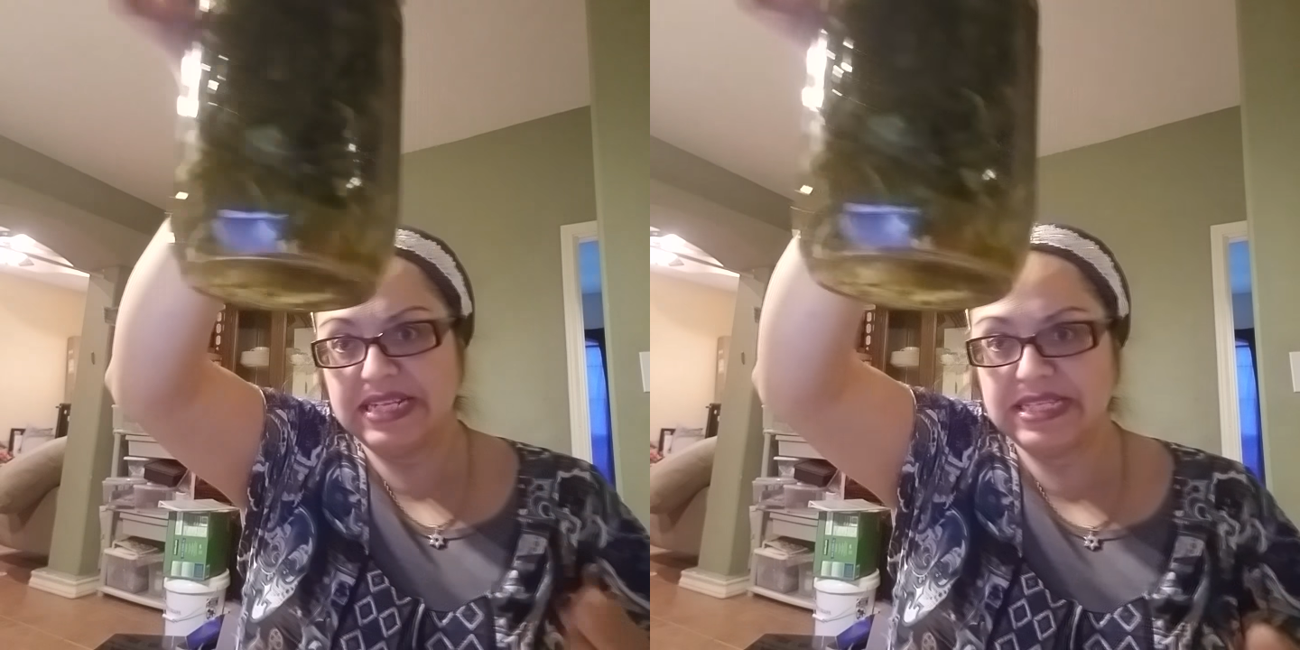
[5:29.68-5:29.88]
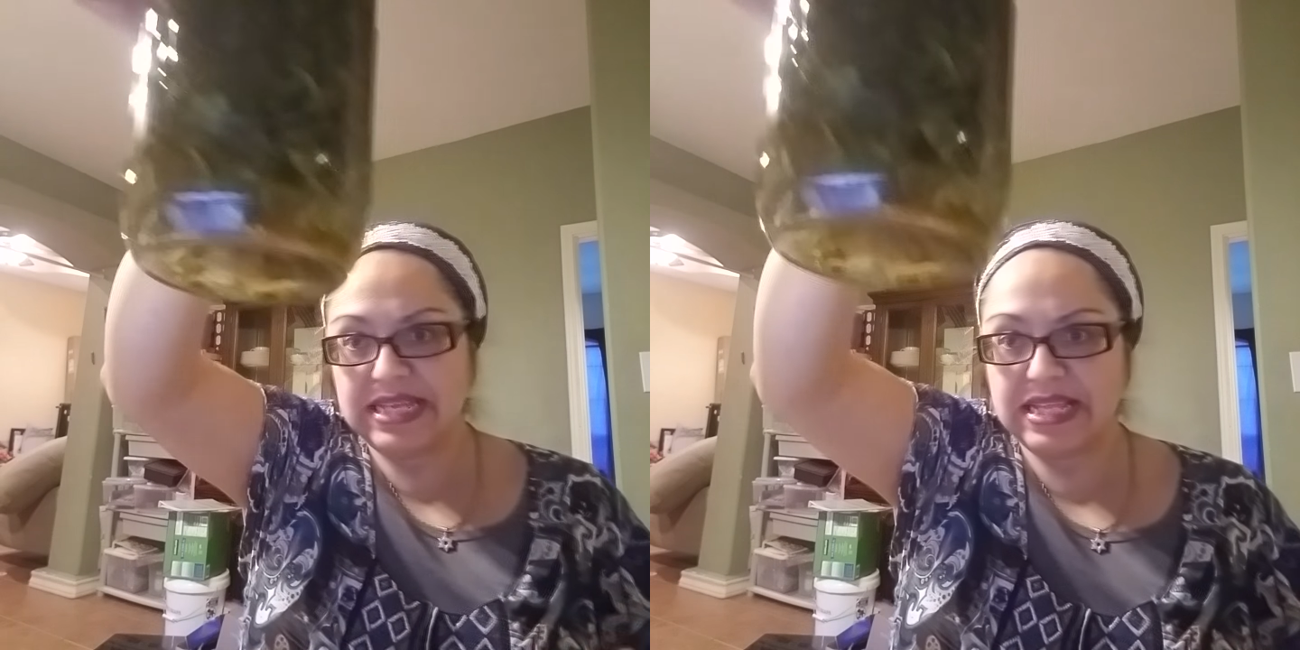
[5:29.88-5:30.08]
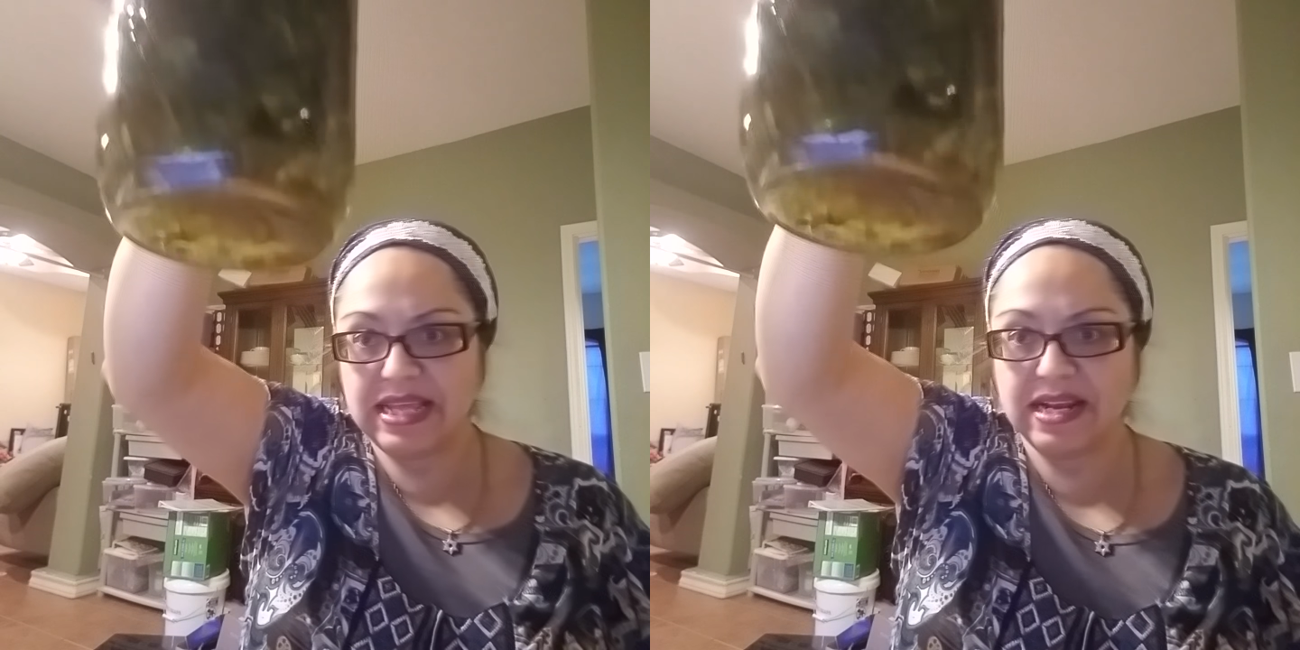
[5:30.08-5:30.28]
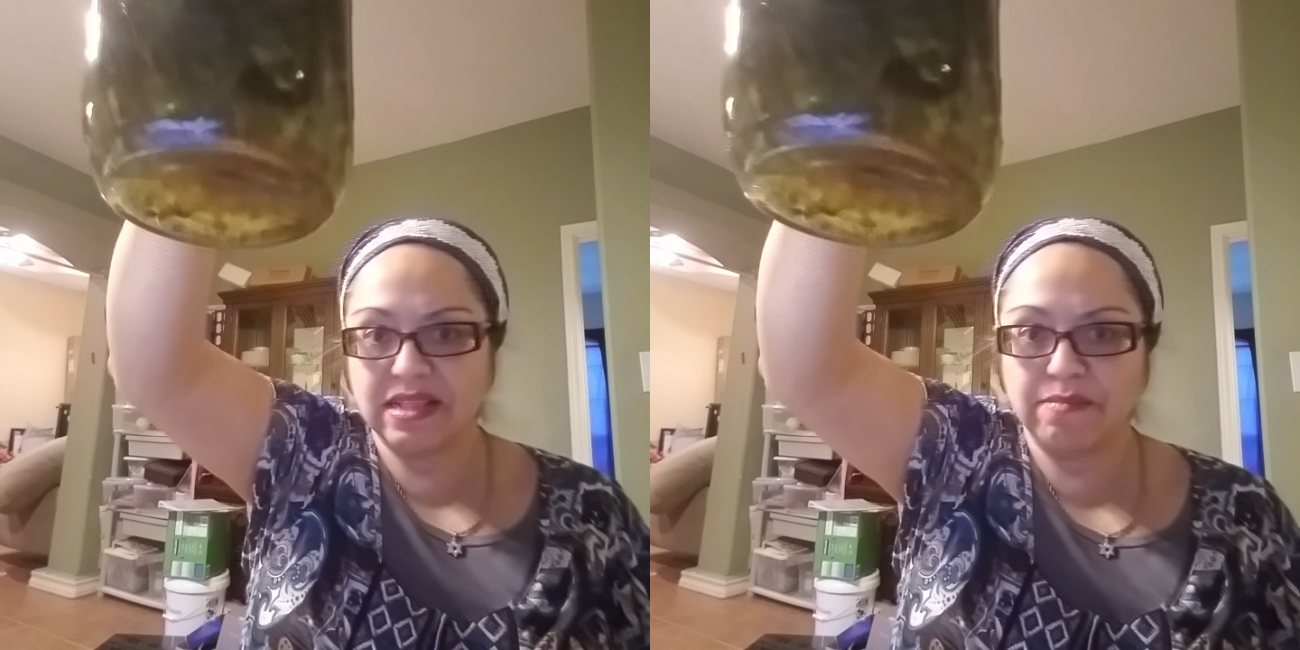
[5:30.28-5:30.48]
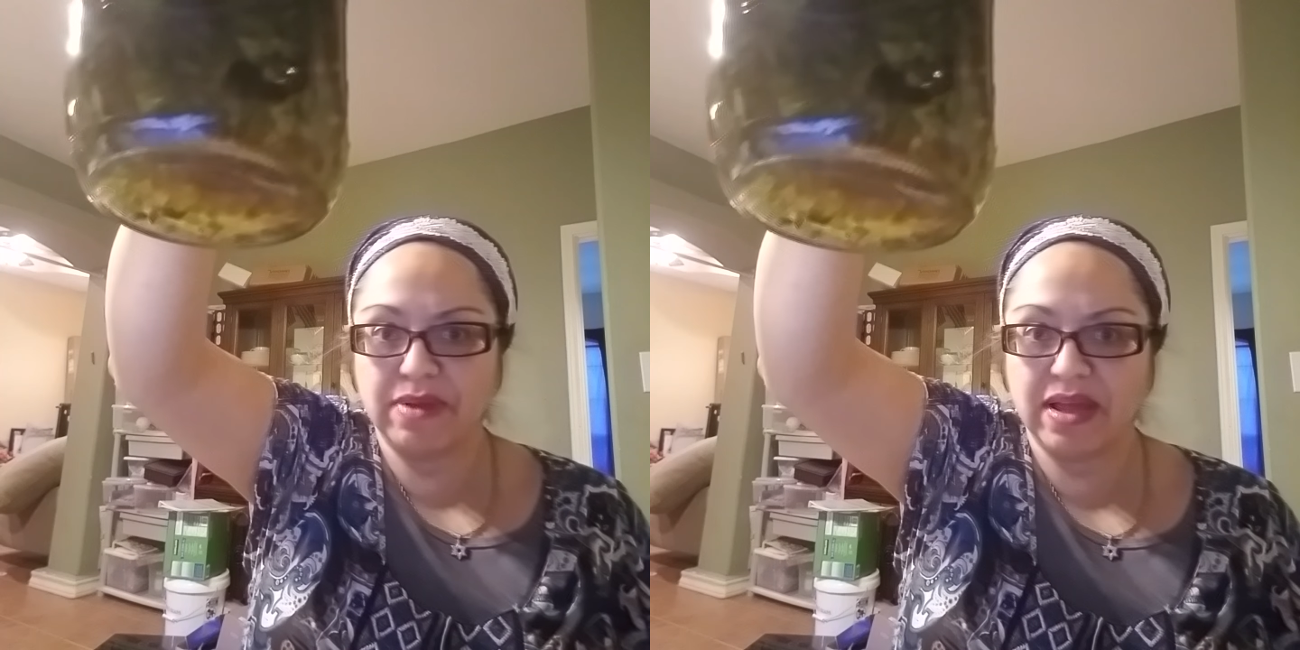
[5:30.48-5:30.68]
see that at
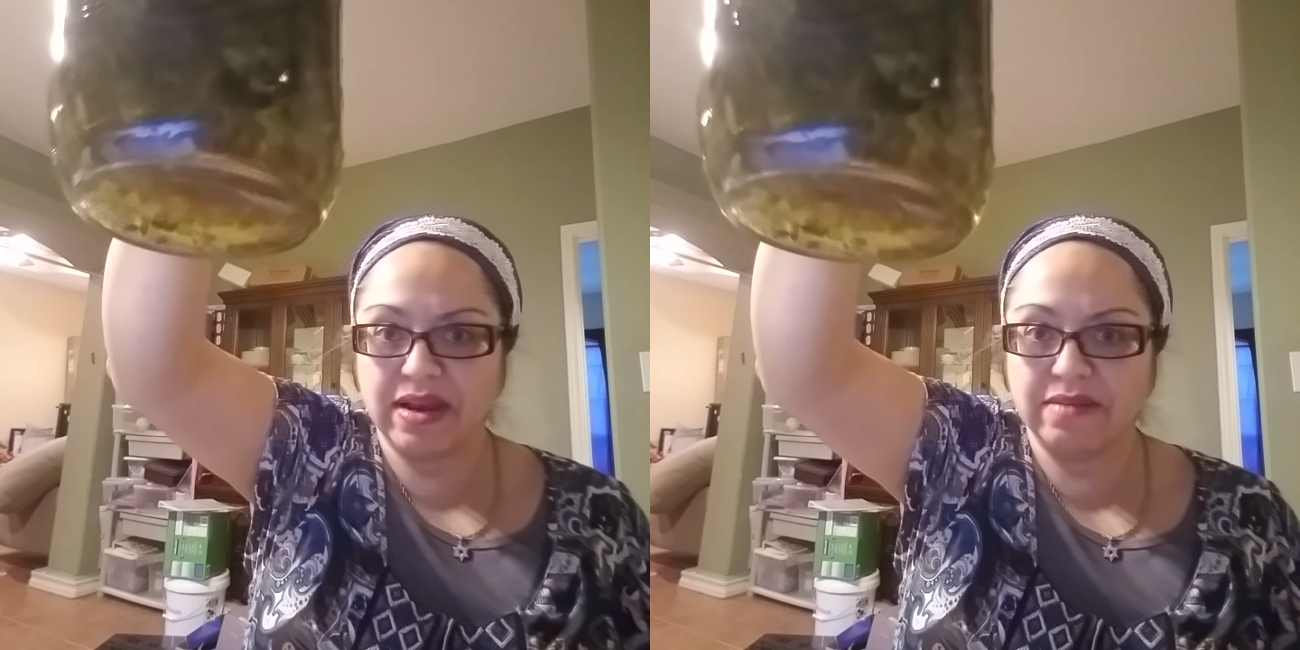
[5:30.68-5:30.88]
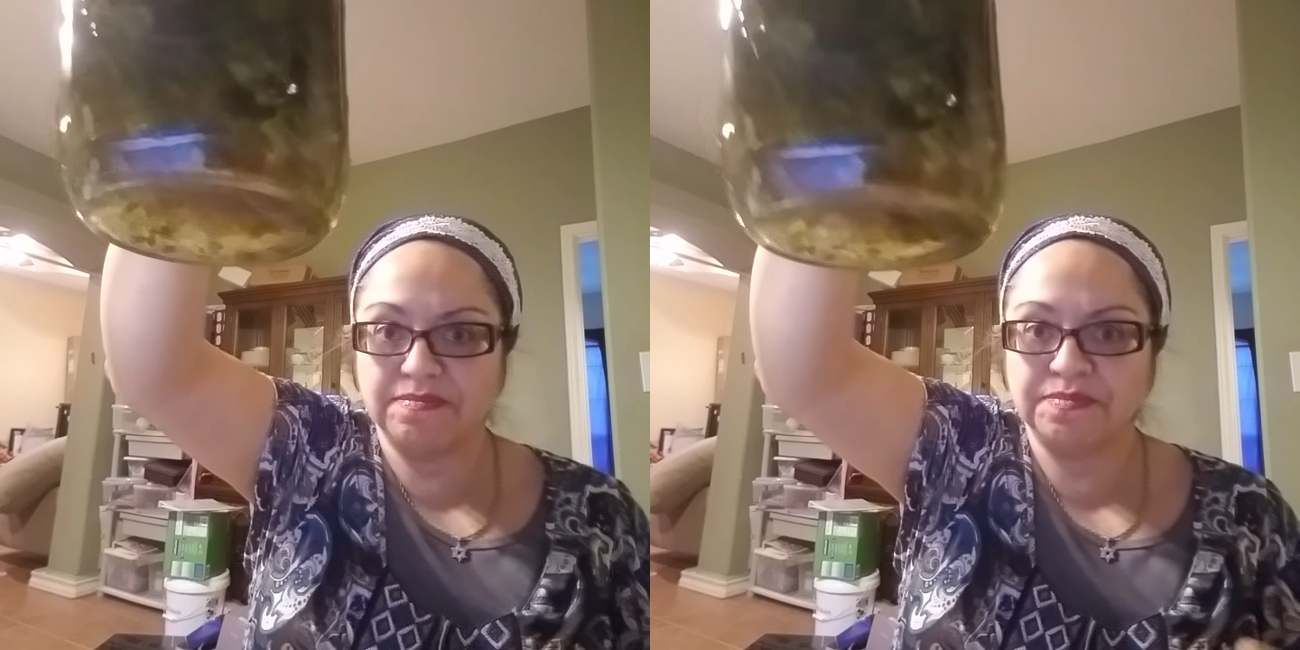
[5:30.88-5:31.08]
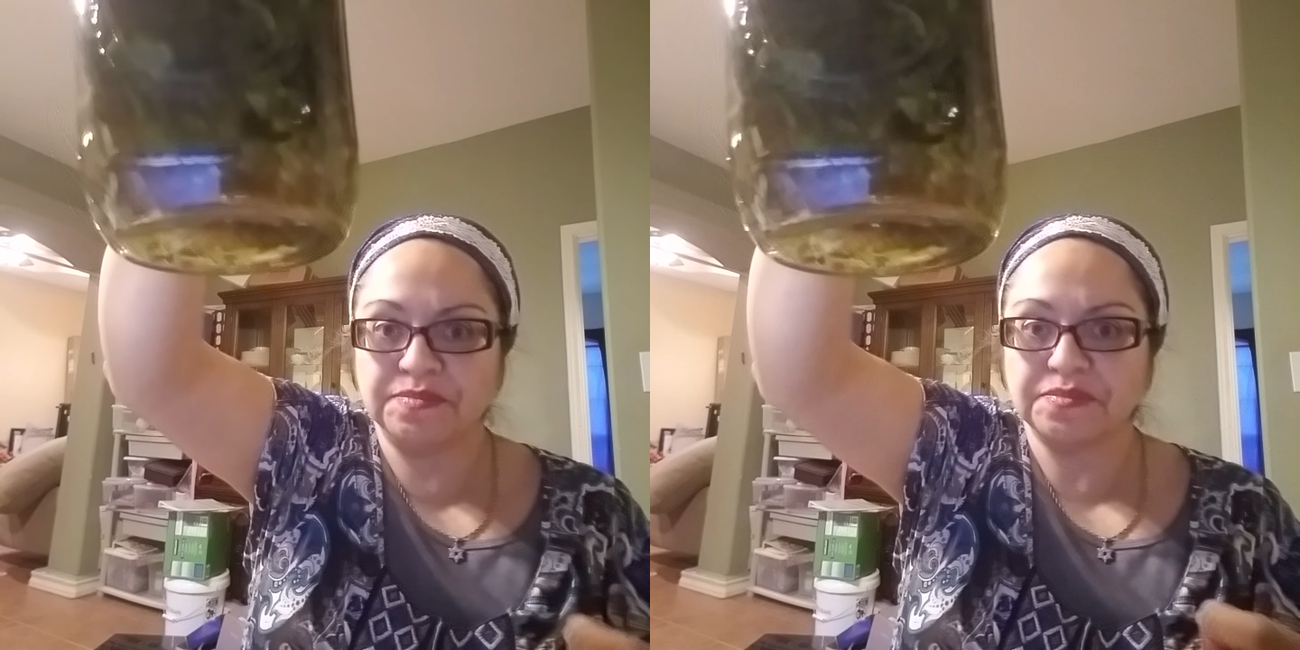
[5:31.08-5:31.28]
the bottom.